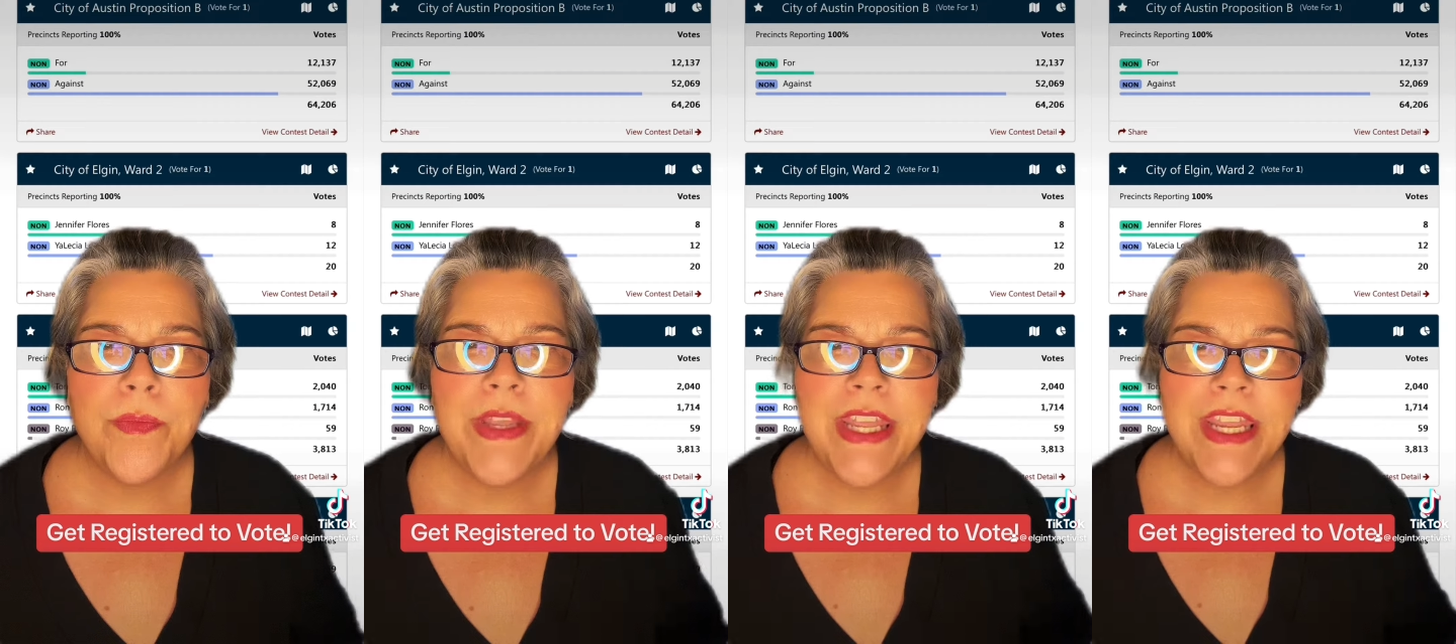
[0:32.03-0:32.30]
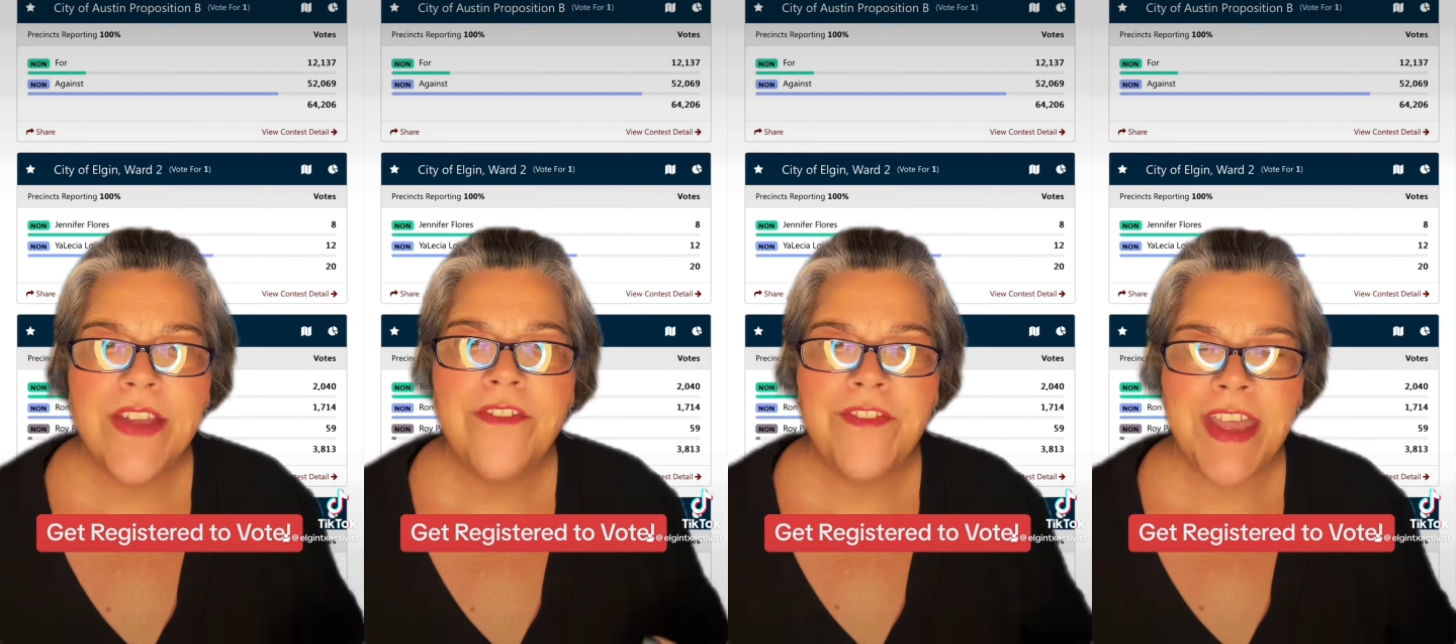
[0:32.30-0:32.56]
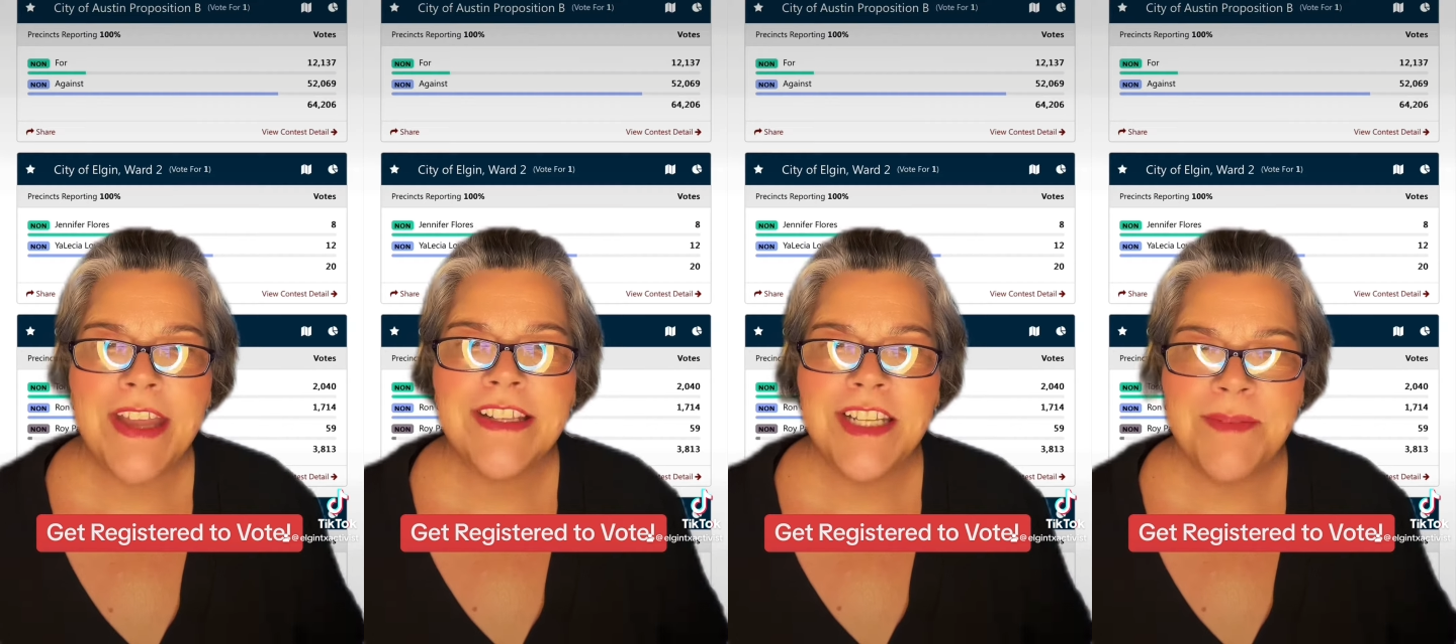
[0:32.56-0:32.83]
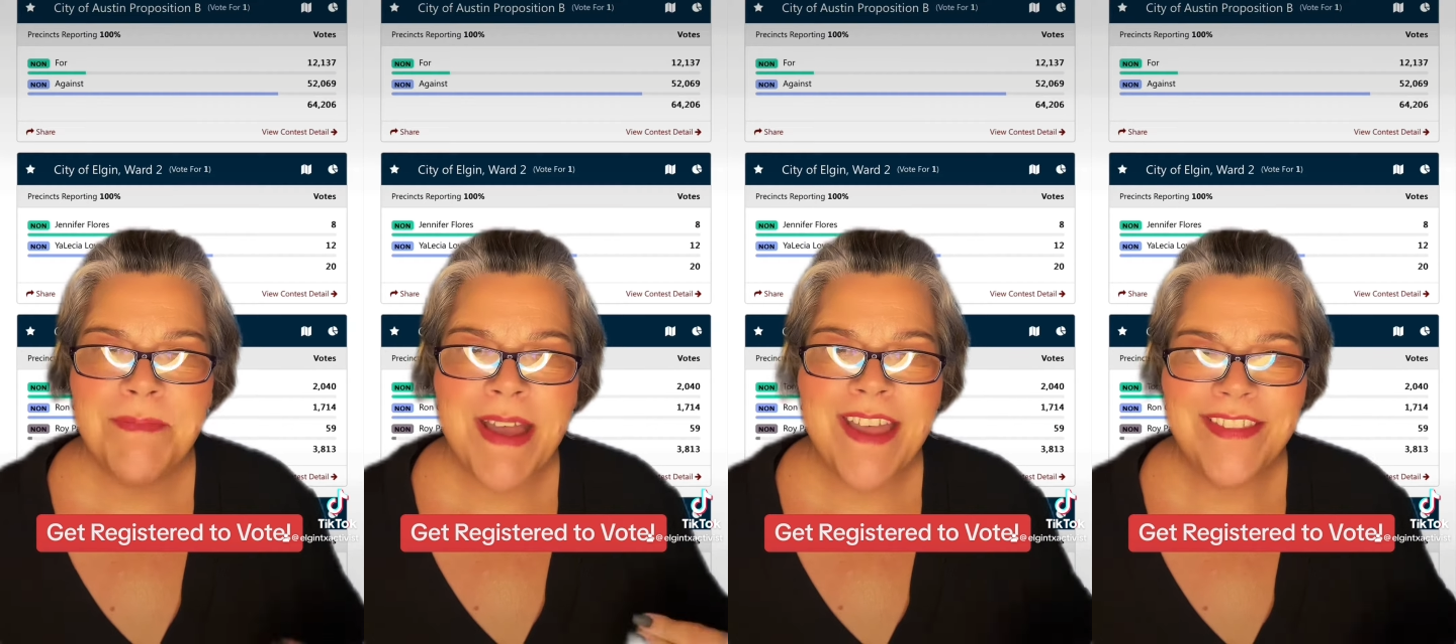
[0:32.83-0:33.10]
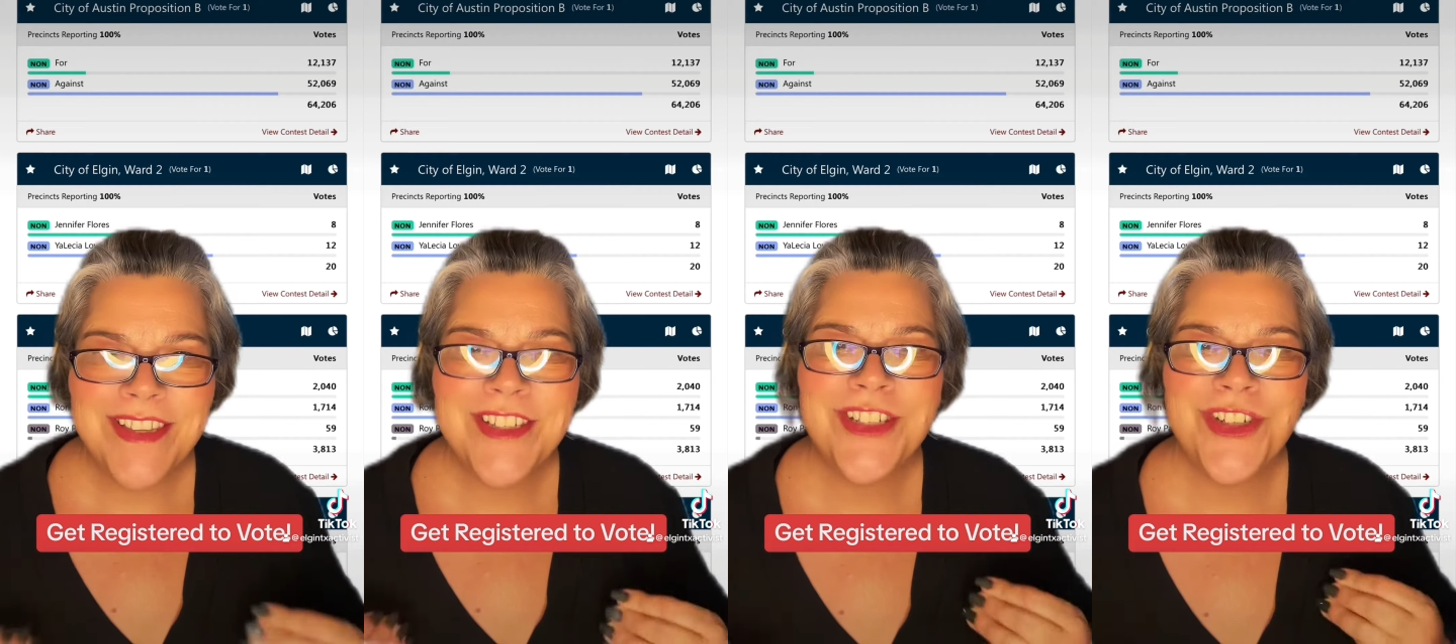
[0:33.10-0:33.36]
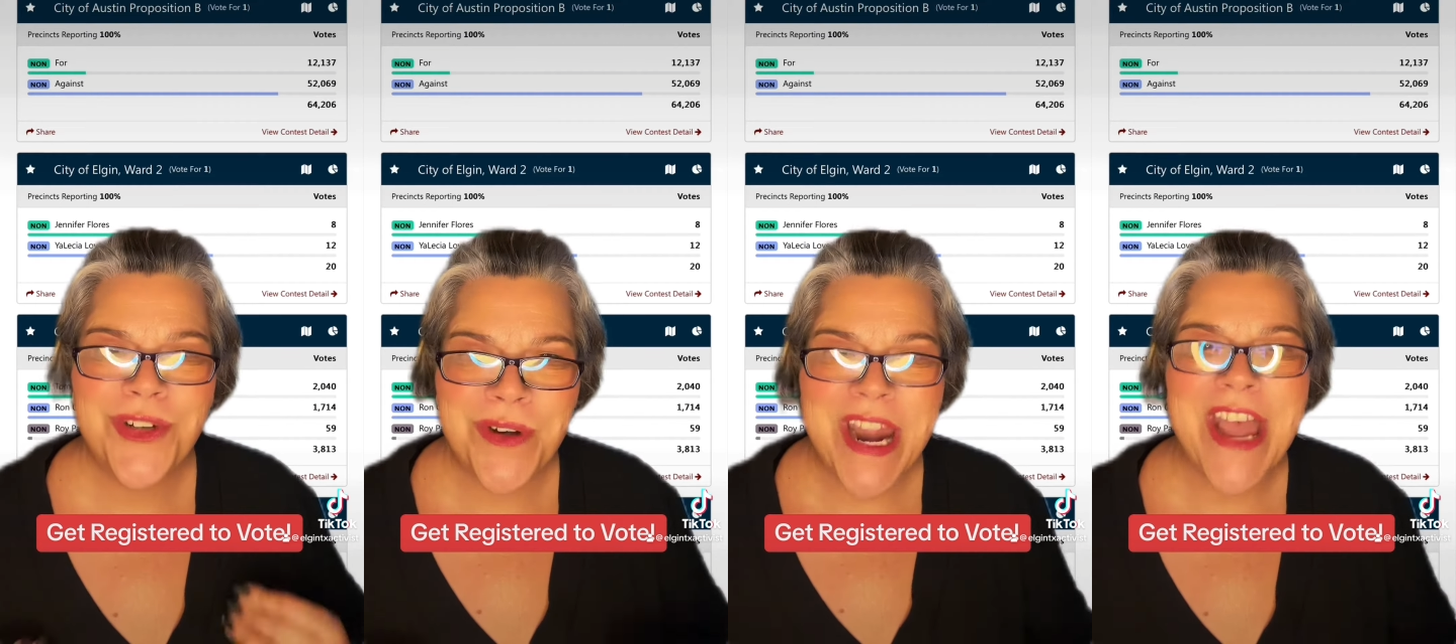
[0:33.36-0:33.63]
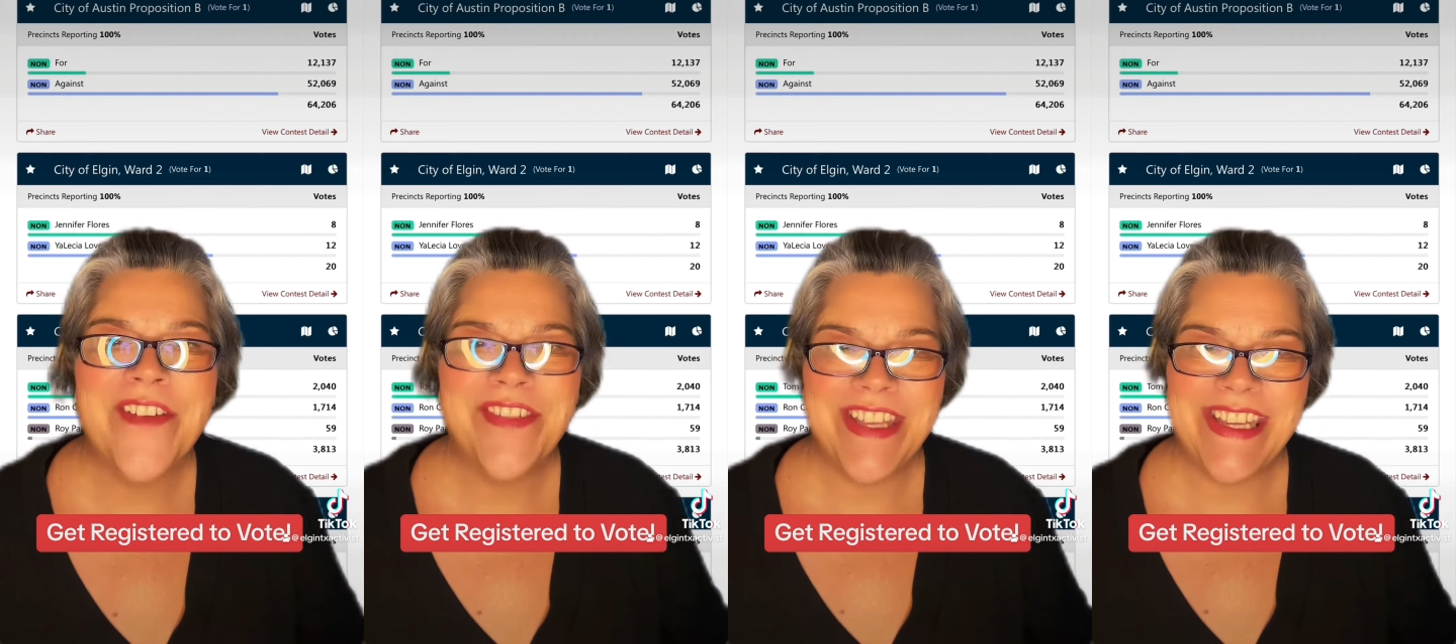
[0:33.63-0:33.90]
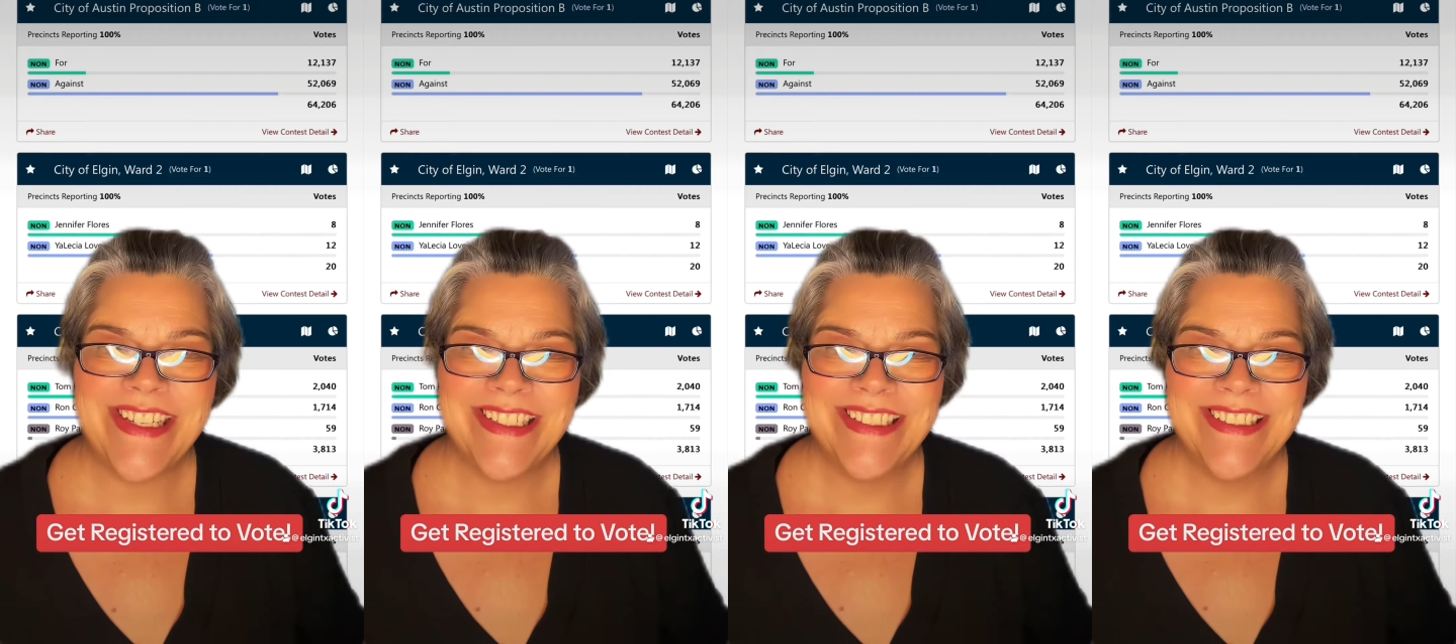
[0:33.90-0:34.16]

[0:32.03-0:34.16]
being affected by this traffic